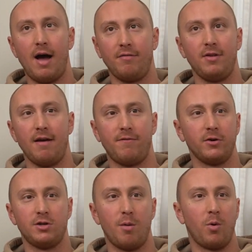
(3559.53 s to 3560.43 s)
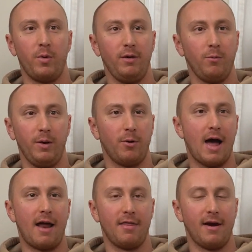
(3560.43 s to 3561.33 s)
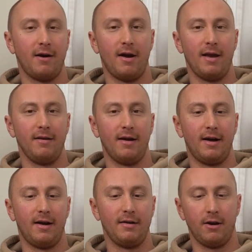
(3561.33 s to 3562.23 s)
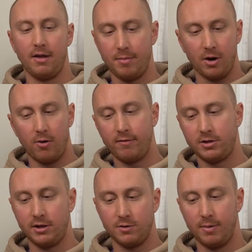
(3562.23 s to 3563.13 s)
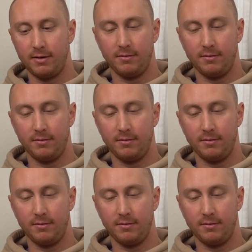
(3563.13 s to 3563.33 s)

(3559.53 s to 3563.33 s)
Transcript: after that first summer, we were out of there, and they've been going ever since. But